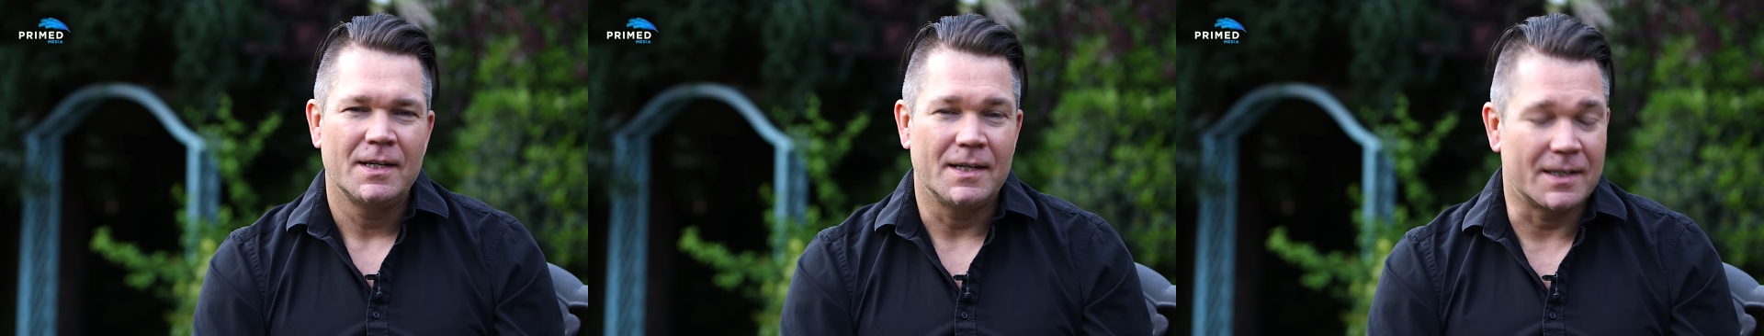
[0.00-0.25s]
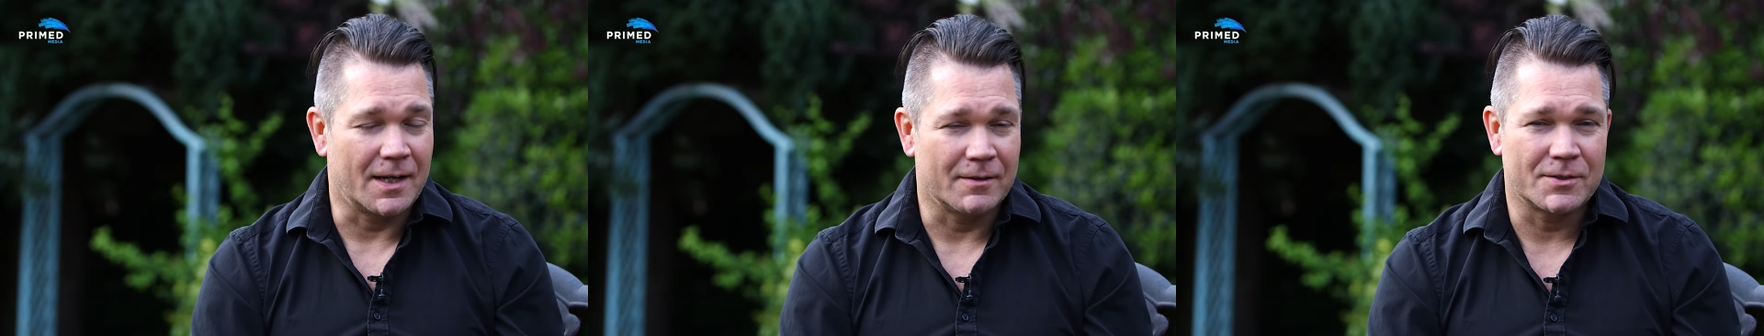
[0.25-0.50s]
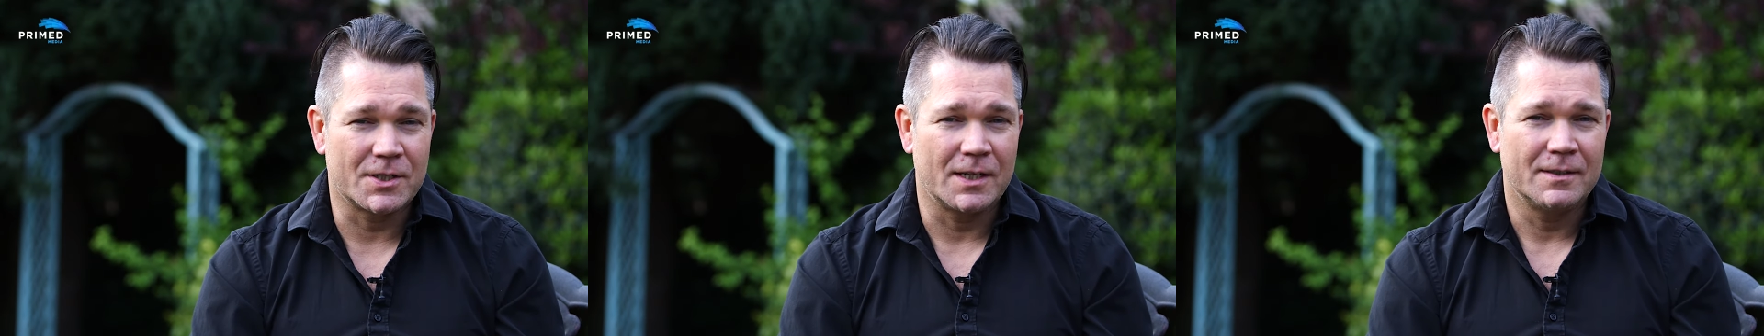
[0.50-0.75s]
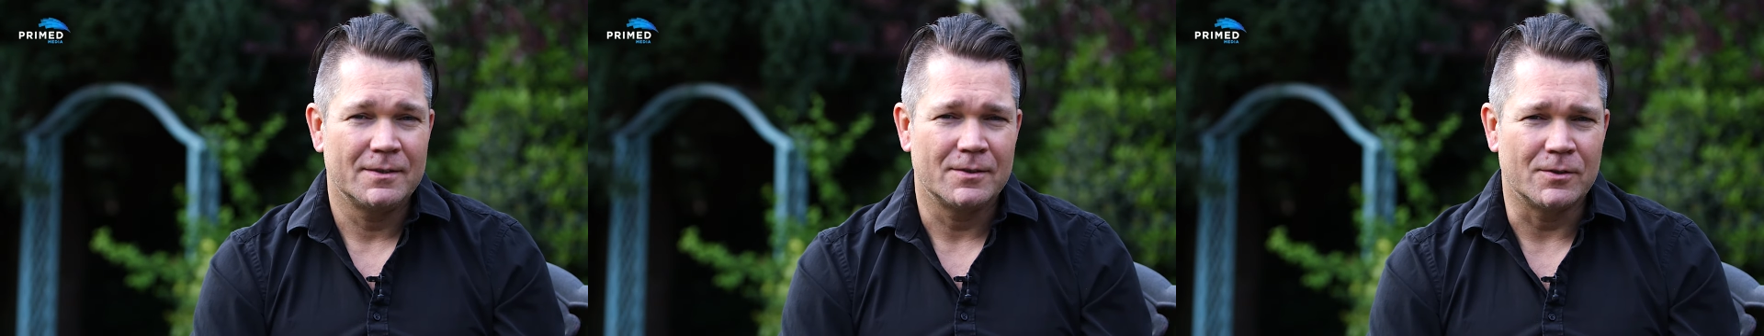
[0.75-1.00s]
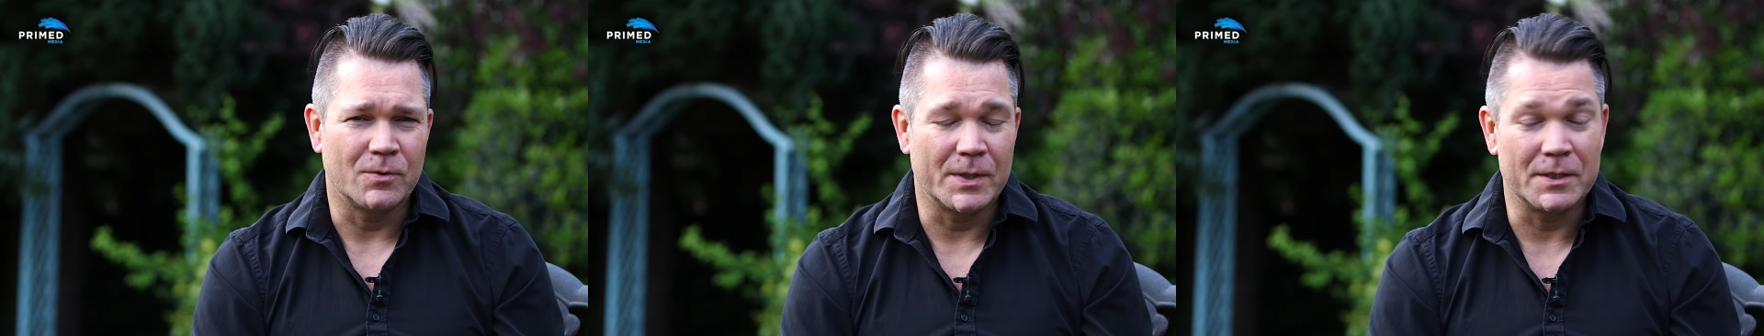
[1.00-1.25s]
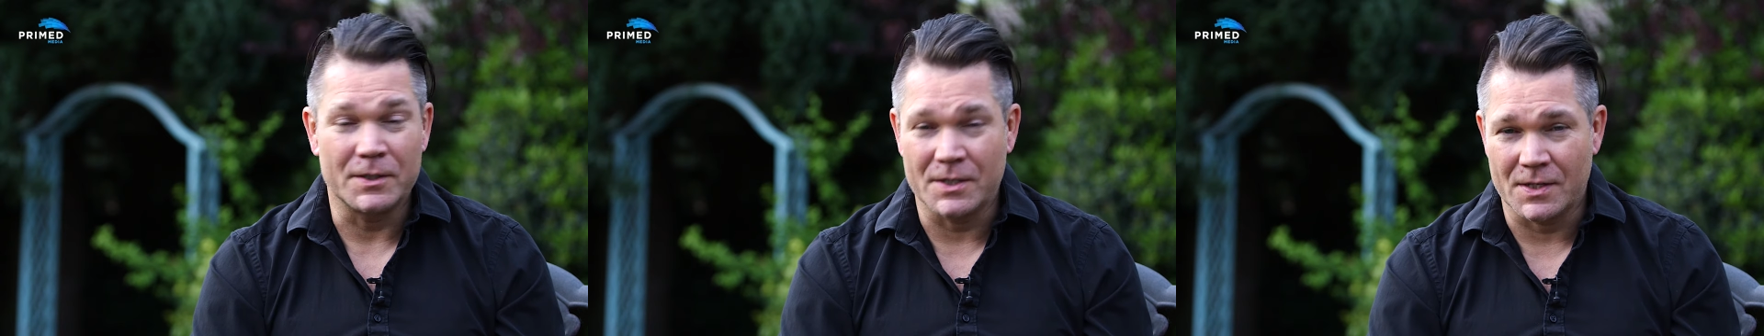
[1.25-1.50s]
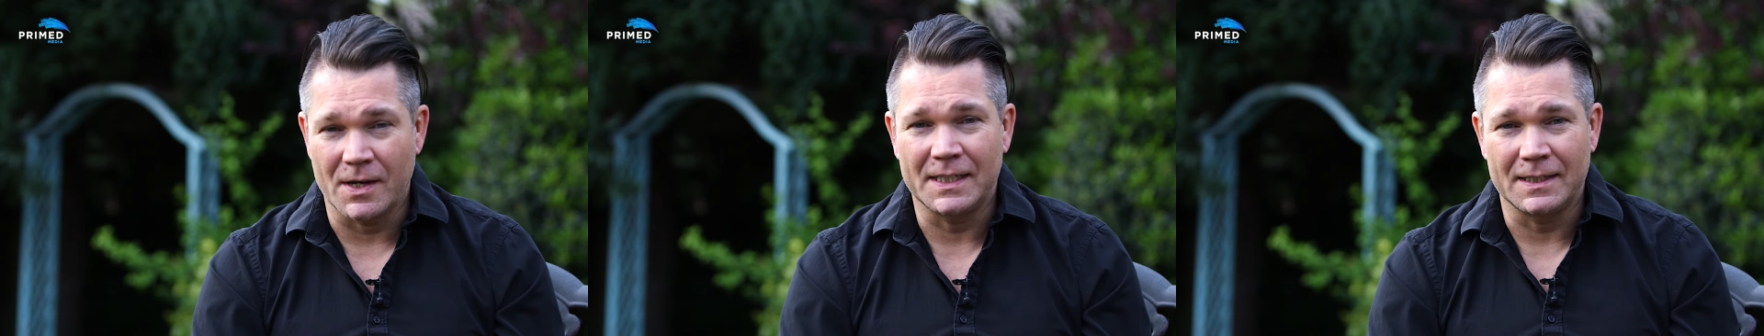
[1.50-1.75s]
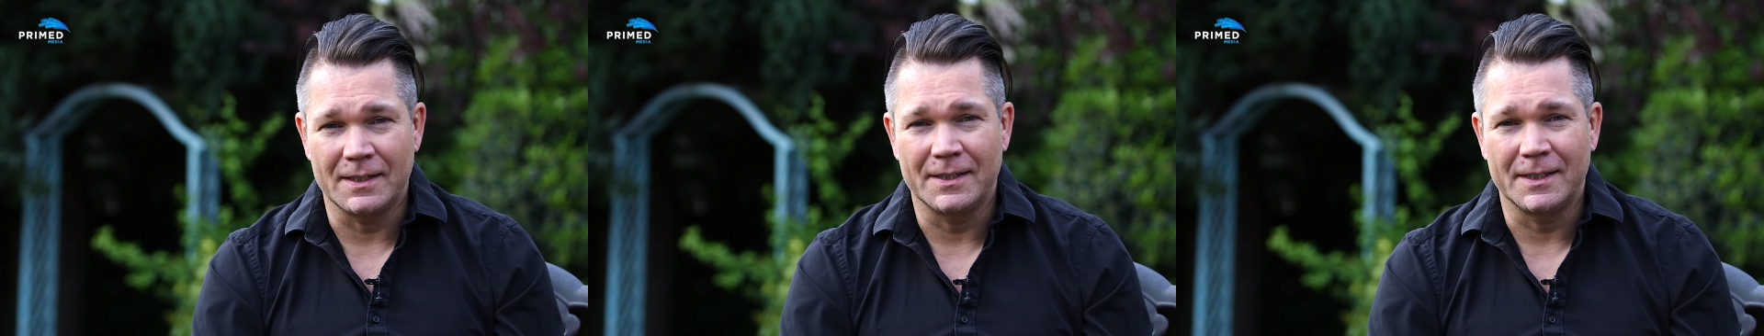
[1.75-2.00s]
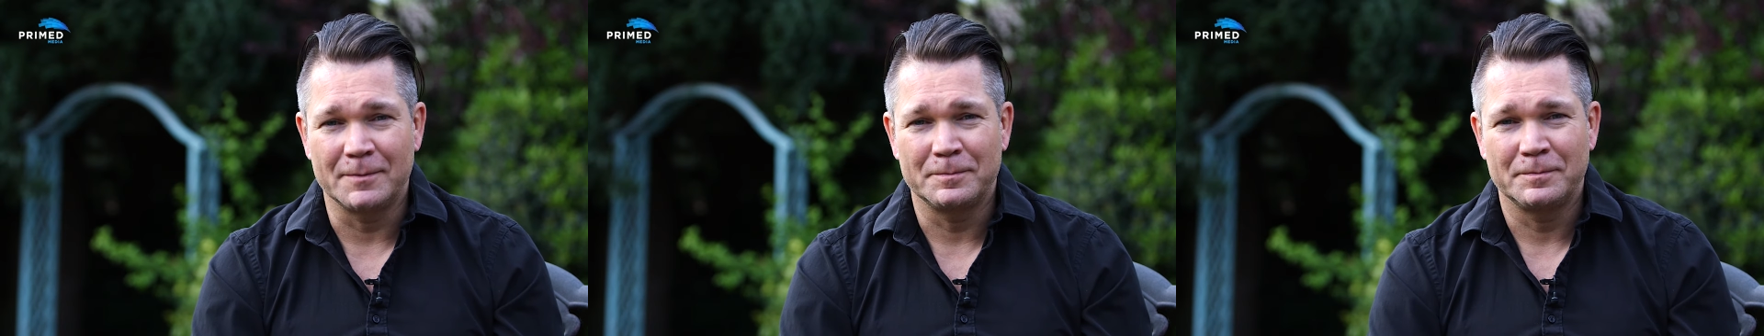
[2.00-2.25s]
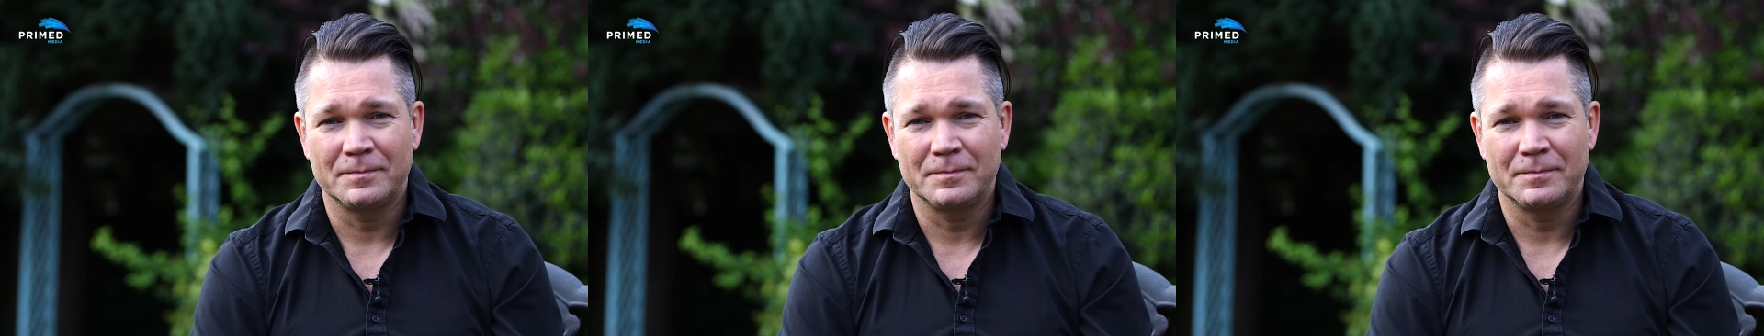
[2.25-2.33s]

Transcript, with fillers: a culture or when you're designing learning.